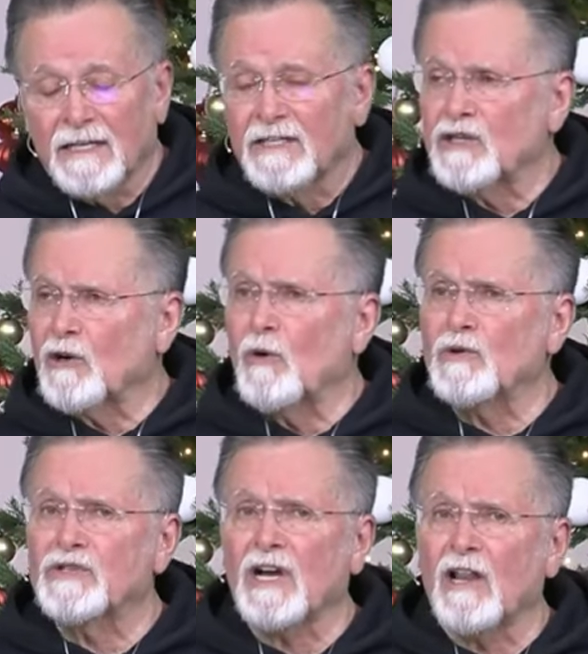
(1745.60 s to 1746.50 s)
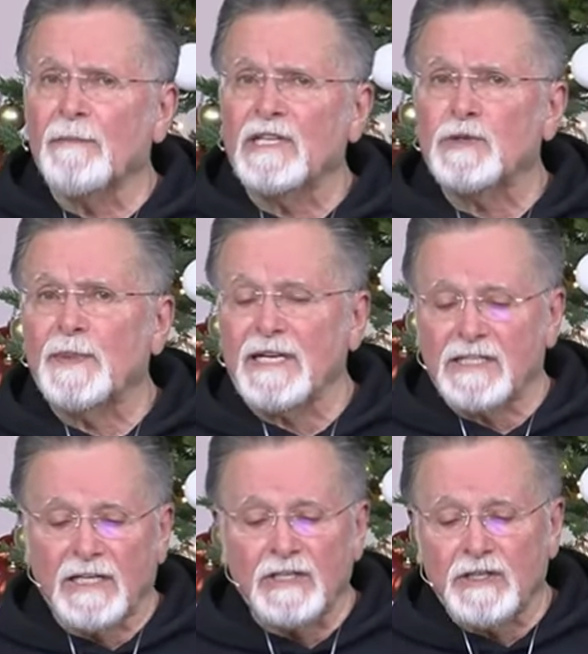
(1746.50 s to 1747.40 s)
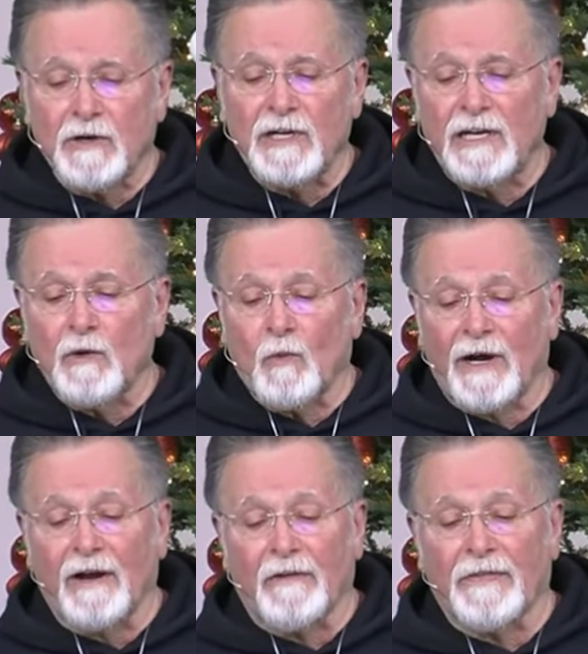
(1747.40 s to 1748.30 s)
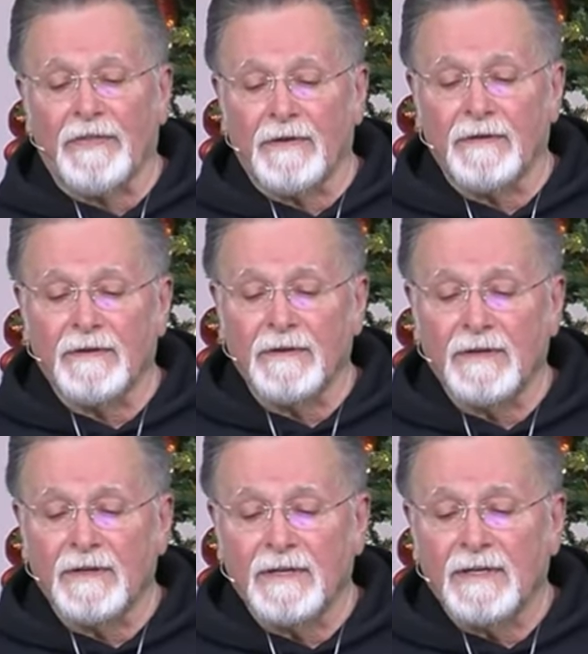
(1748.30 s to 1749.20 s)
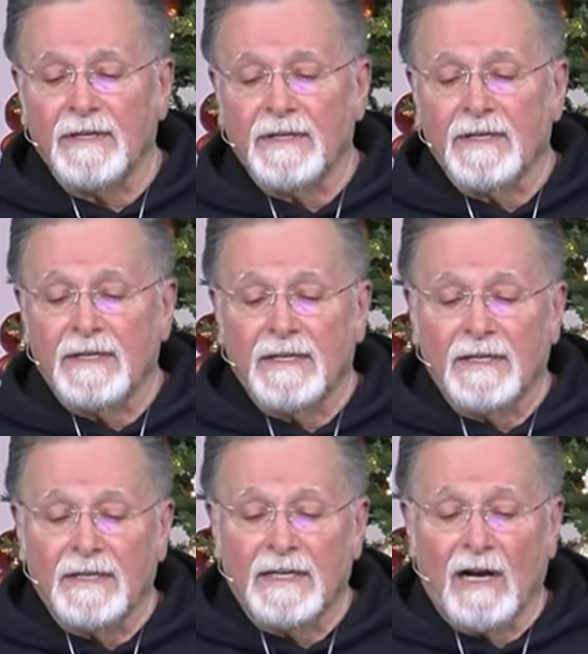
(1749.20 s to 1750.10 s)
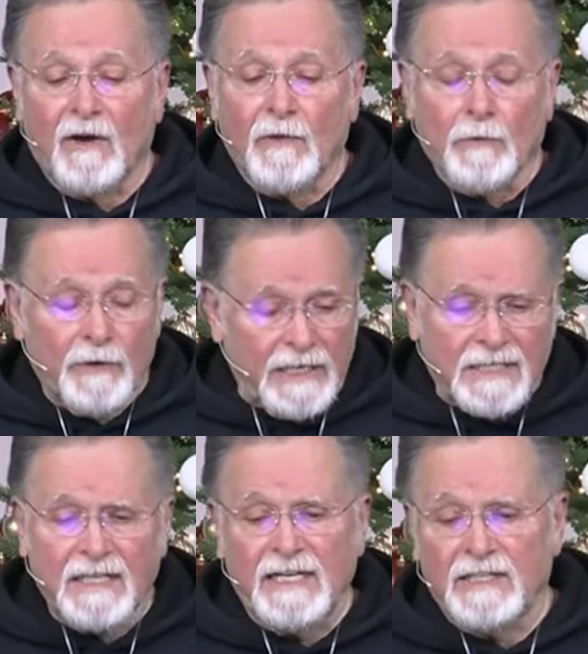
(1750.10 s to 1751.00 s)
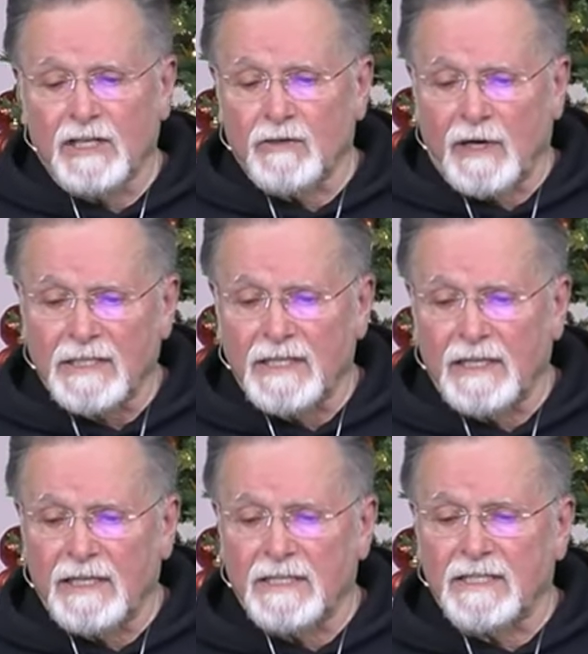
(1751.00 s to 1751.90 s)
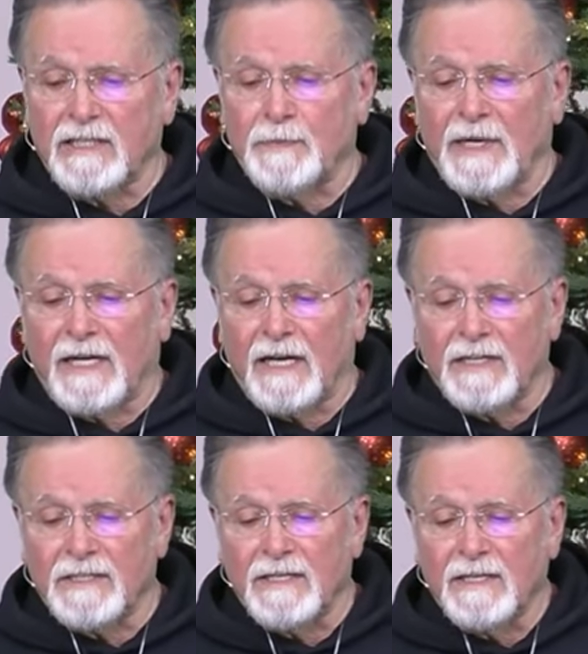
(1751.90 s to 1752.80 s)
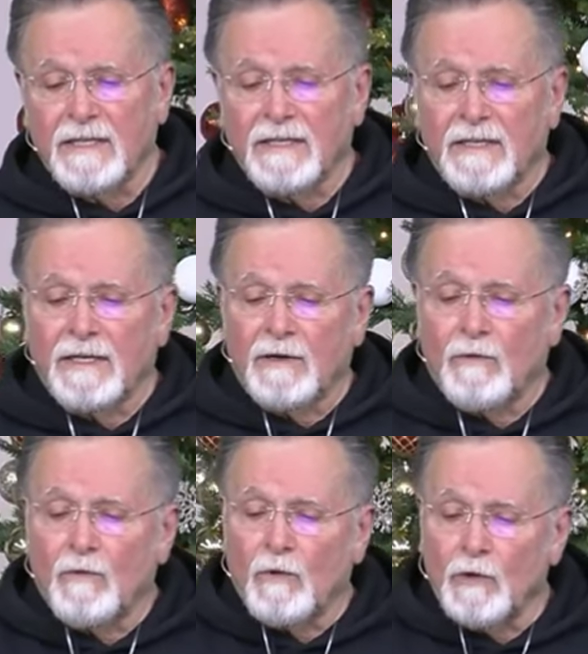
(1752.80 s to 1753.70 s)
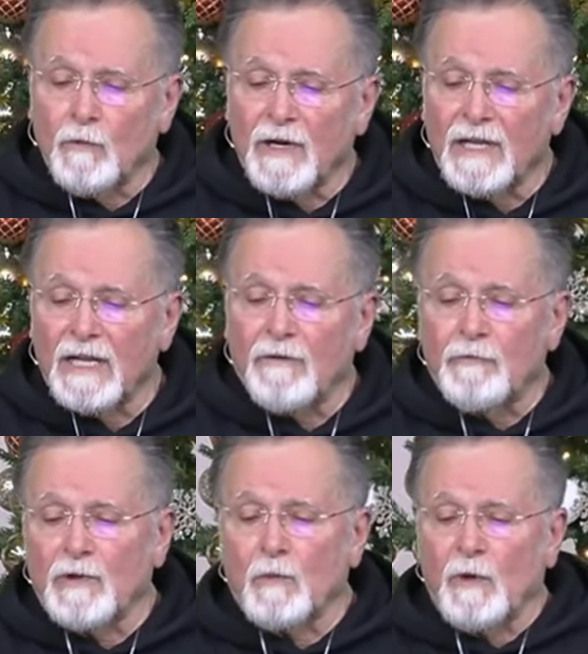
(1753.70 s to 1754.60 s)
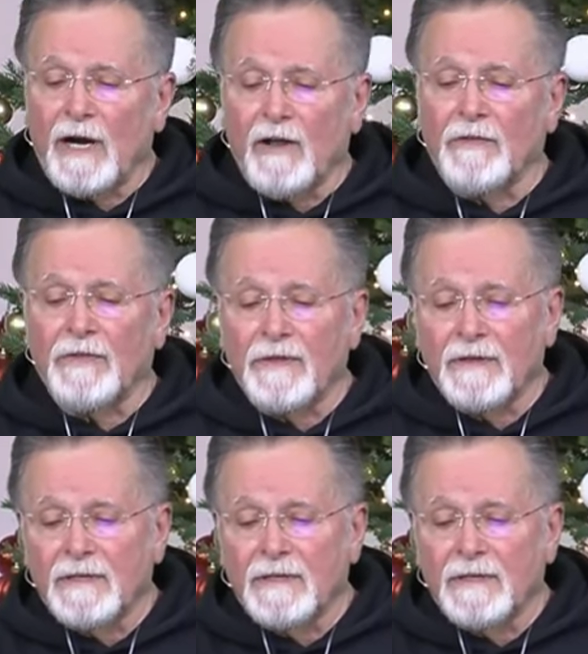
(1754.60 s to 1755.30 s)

So Solomon speaks concerning wealth. Now, the reason he's addressing this is because when we're in love with wealth,